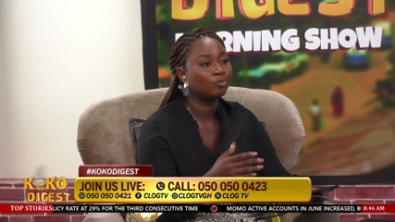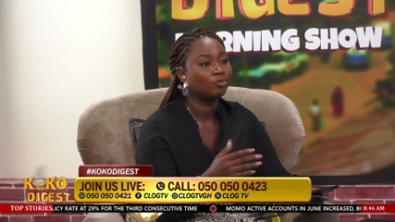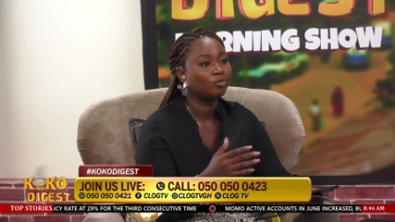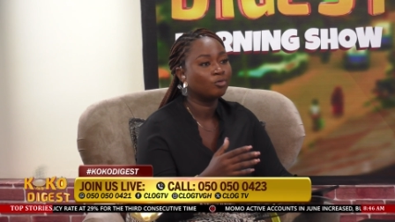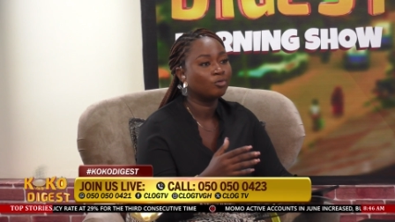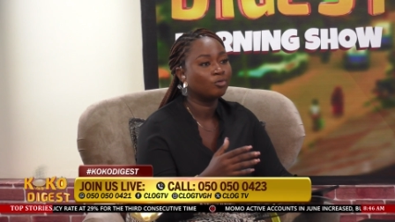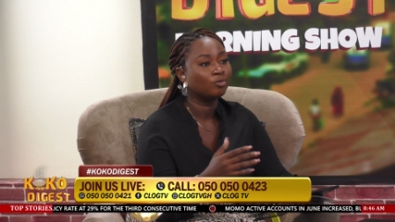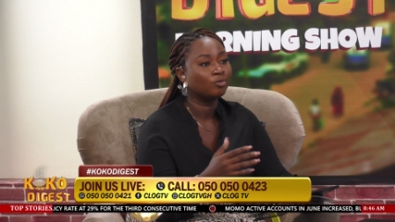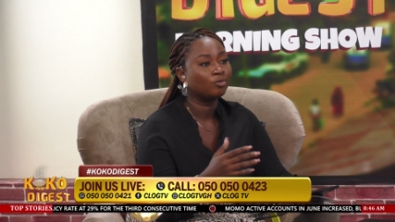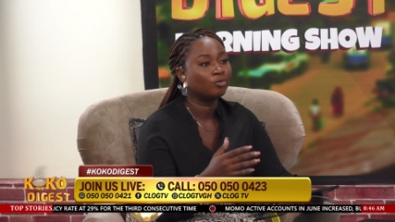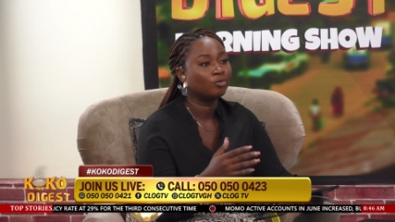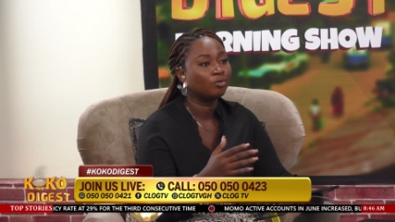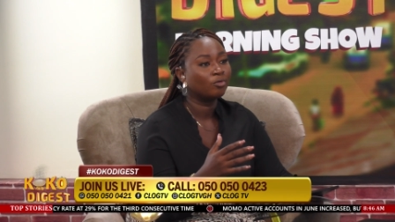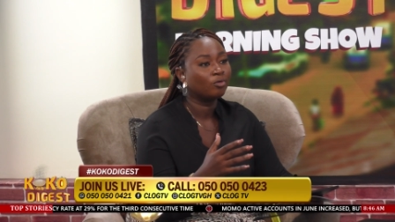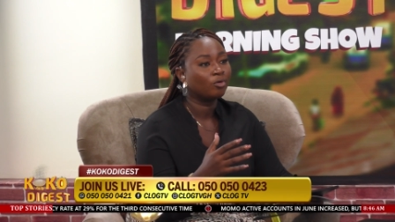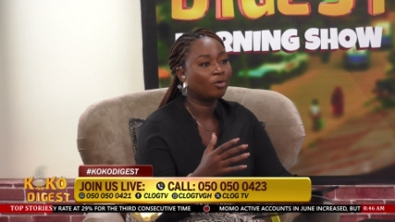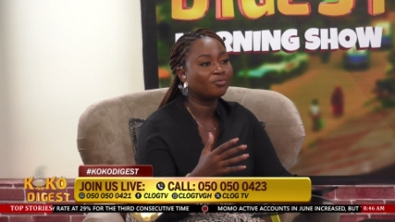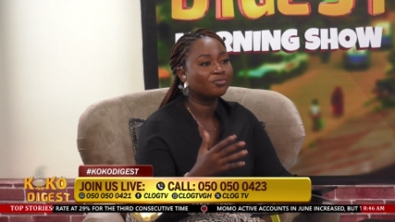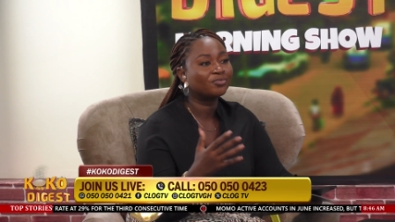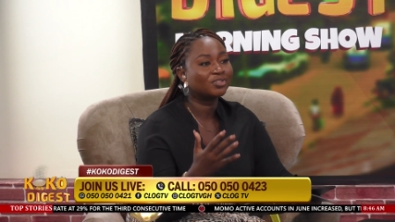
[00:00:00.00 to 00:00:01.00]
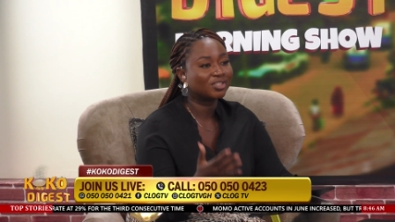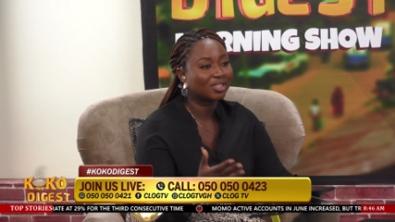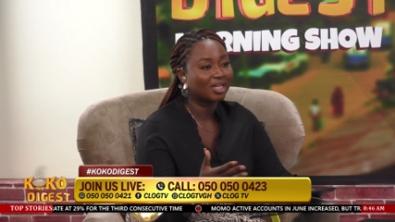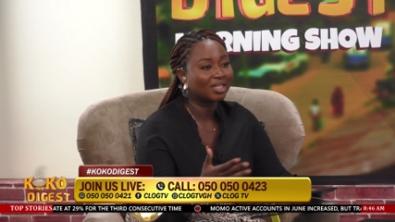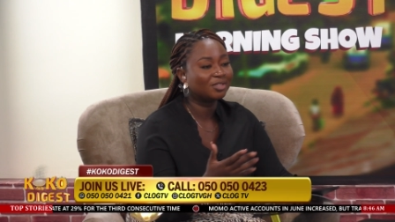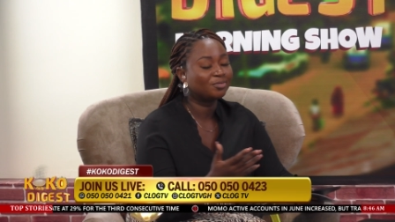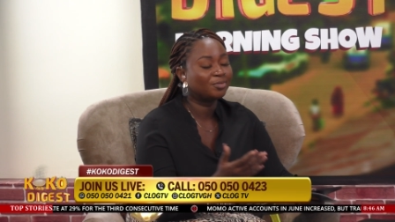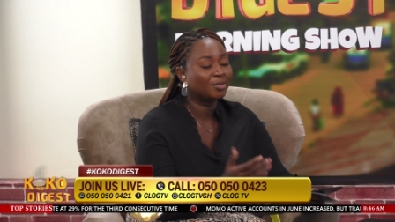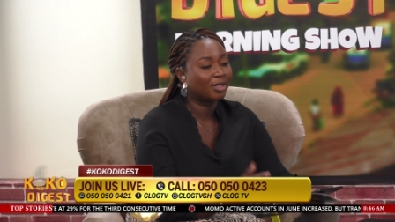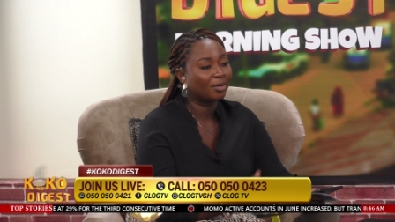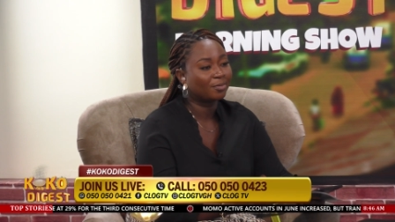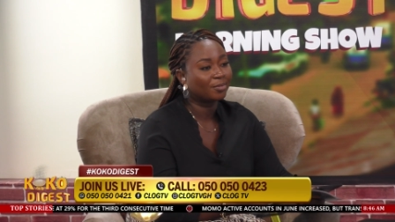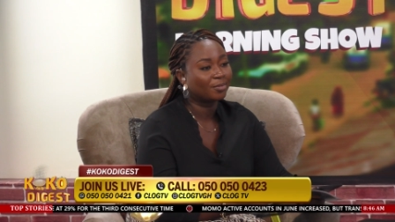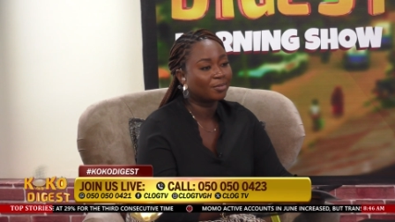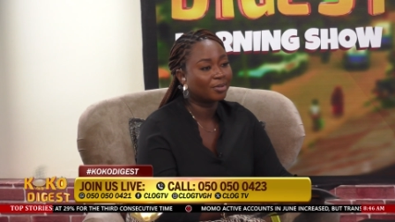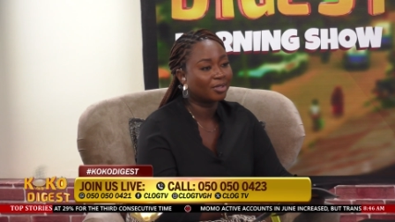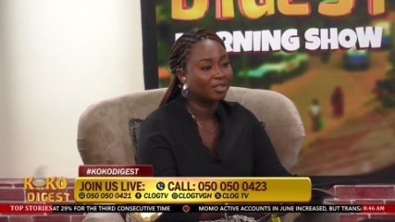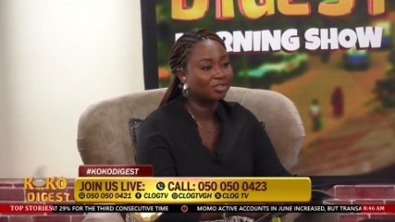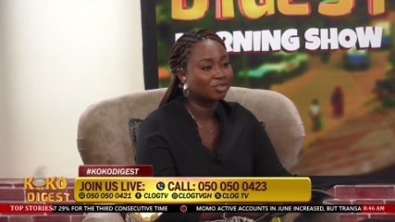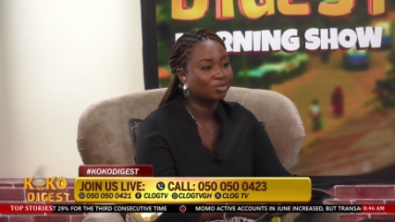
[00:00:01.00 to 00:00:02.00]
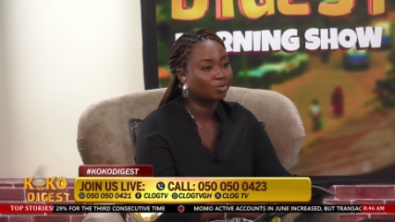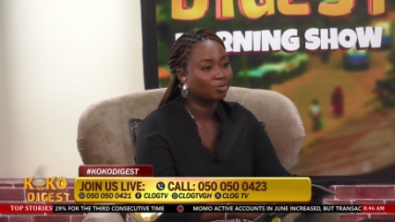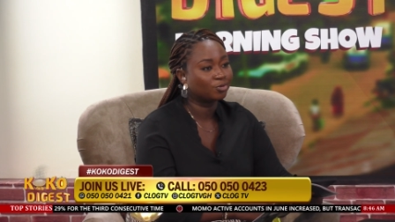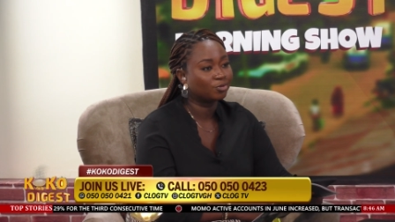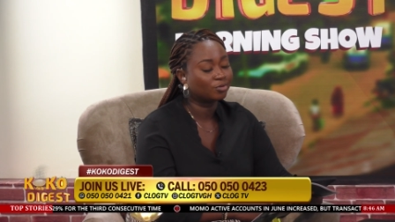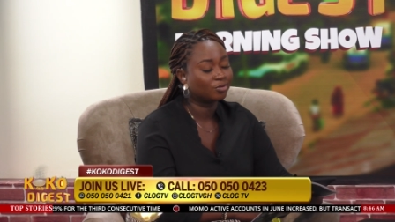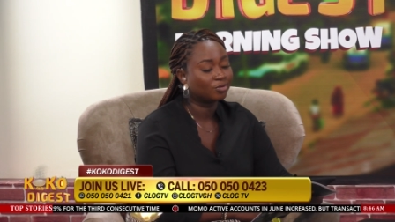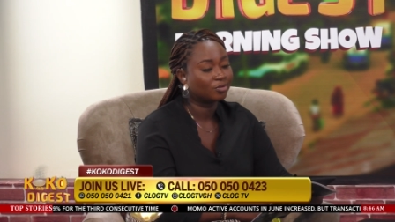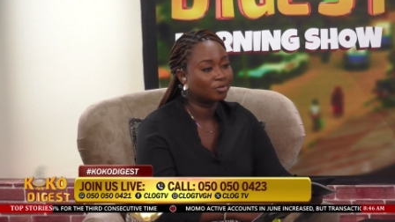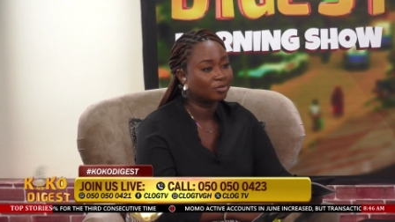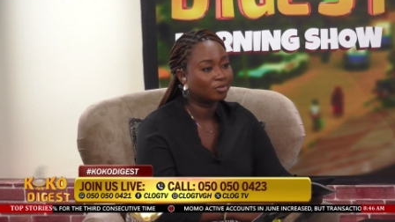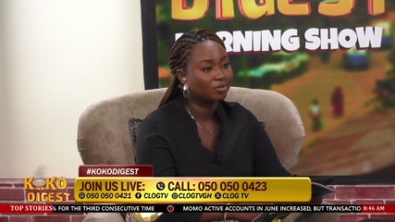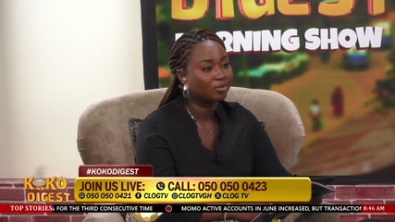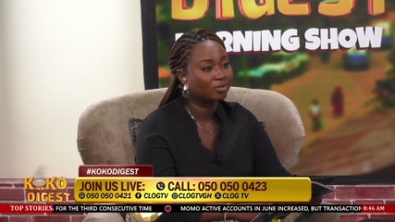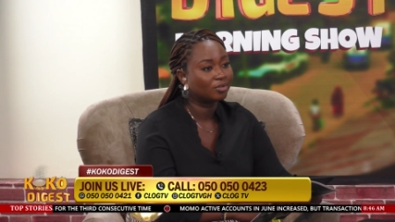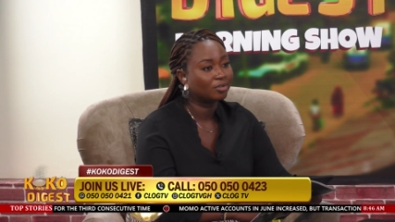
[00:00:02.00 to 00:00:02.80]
to officially become an ngo